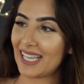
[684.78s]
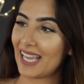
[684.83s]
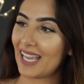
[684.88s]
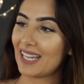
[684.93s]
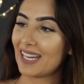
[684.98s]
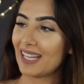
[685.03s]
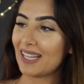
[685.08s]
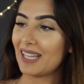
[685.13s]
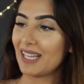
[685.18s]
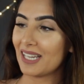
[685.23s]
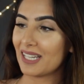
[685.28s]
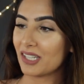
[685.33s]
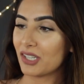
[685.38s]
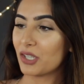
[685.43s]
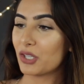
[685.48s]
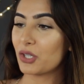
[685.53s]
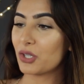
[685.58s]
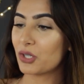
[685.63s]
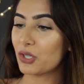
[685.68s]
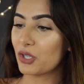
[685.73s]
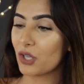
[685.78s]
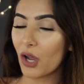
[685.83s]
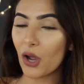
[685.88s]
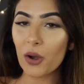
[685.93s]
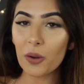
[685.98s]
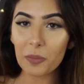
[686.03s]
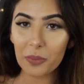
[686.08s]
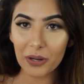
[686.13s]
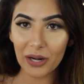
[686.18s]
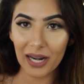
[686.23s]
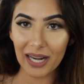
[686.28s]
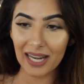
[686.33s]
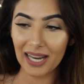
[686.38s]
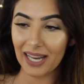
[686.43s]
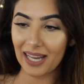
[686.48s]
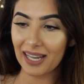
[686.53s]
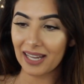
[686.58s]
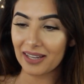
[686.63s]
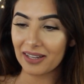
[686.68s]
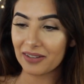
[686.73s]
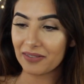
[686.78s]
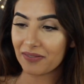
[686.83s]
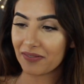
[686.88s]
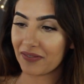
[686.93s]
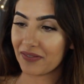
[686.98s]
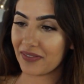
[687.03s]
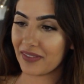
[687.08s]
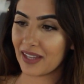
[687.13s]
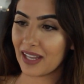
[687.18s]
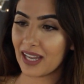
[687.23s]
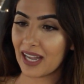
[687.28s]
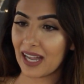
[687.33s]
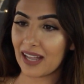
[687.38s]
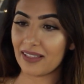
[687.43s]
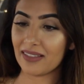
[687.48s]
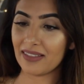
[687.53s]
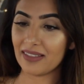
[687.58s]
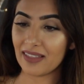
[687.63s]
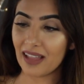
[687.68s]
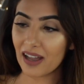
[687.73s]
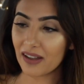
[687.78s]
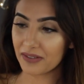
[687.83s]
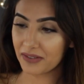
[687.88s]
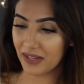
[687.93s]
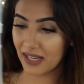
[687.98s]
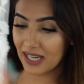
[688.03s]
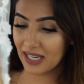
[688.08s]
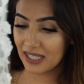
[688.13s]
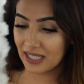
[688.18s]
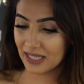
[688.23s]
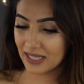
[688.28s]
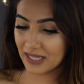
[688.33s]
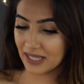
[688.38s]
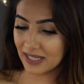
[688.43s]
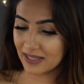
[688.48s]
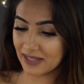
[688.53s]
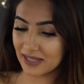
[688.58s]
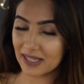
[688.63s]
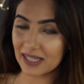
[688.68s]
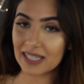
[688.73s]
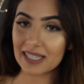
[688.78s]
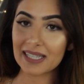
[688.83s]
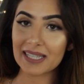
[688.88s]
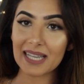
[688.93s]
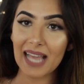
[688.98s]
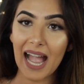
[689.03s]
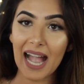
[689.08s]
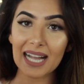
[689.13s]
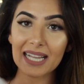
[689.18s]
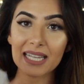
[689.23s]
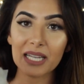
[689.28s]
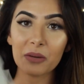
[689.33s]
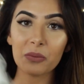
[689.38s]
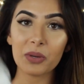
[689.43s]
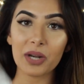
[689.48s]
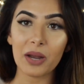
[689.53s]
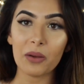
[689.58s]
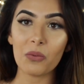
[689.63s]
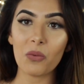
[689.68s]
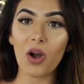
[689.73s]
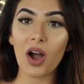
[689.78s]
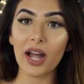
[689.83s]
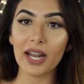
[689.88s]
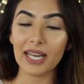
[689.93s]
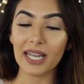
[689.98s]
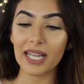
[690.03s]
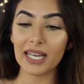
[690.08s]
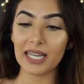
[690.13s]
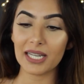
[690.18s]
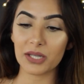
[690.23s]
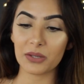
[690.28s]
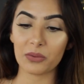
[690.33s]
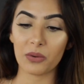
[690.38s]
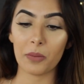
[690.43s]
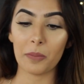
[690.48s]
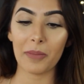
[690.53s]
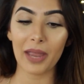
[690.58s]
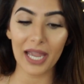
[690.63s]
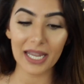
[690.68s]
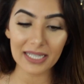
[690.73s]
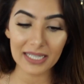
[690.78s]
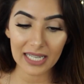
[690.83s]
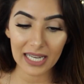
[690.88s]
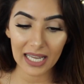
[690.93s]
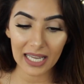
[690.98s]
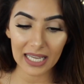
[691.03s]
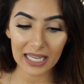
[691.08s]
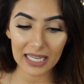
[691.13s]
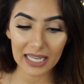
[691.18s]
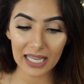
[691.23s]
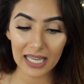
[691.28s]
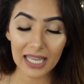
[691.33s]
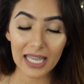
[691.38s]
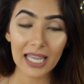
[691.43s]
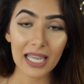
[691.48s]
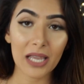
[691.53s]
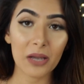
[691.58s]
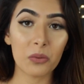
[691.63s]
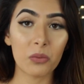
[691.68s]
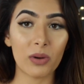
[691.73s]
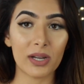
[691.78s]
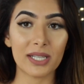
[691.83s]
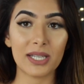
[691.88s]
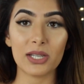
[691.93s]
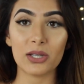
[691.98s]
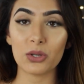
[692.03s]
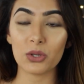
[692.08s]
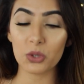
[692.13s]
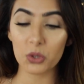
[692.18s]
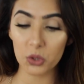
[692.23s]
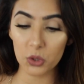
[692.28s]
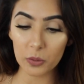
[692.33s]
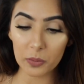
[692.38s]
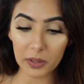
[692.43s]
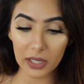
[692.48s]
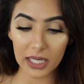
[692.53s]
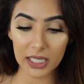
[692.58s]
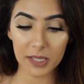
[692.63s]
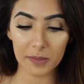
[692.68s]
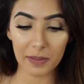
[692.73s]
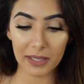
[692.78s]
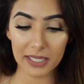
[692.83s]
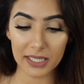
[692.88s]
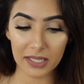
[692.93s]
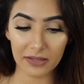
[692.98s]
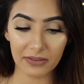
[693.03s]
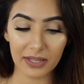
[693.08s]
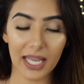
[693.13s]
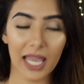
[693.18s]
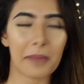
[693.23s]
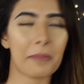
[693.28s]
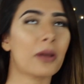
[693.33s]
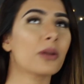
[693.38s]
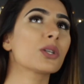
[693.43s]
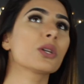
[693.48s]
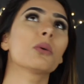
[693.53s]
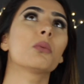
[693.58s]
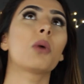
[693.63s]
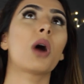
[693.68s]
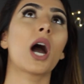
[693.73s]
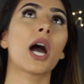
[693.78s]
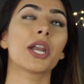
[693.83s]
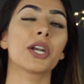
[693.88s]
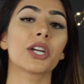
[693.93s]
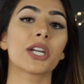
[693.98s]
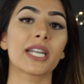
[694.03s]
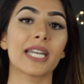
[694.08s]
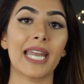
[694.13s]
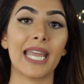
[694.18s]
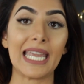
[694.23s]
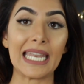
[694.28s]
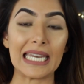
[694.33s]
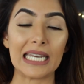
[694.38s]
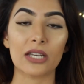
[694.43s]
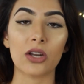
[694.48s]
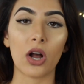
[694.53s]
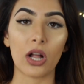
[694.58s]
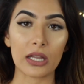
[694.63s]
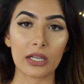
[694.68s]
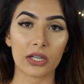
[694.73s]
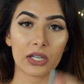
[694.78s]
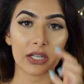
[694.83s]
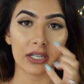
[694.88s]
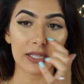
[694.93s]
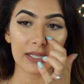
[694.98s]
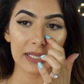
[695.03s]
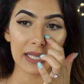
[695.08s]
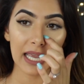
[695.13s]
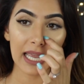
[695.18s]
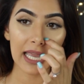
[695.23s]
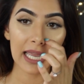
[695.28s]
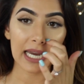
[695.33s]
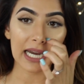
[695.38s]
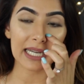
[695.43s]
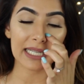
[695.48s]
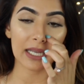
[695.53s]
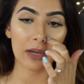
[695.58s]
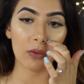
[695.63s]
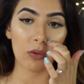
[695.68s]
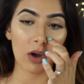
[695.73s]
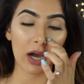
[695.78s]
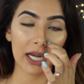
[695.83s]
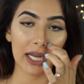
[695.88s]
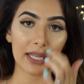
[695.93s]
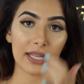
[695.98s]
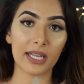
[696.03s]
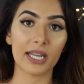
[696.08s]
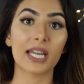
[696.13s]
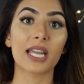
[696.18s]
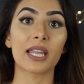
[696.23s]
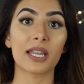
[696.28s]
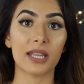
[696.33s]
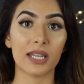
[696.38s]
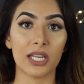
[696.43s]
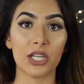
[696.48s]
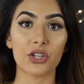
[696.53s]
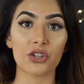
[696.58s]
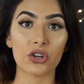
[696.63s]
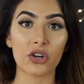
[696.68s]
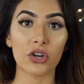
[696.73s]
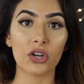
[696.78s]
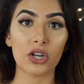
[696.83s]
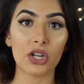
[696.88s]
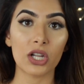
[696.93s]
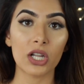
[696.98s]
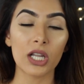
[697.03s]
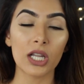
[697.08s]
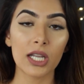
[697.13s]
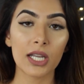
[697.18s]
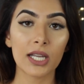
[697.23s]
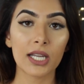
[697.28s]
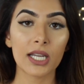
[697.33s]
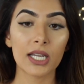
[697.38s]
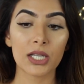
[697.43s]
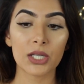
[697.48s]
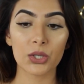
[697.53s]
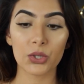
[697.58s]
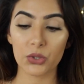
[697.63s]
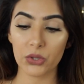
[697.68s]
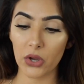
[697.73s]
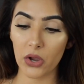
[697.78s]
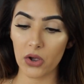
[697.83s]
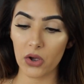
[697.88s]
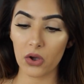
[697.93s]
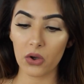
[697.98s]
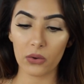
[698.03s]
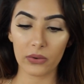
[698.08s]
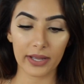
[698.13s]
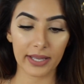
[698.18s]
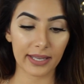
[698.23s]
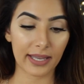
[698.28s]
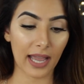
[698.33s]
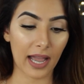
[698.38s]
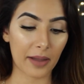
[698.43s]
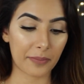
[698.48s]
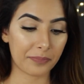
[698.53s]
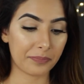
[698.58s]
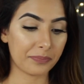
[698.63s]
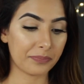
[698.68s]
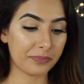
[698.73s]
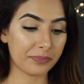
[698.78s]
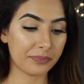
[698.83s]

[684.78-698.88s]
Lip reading: And I think it's so pretty. I love it. This is exactly what I wanted. It's romantic. It wasn't super expensive. It came out to $180 because I wanted the cathedral. So yeah,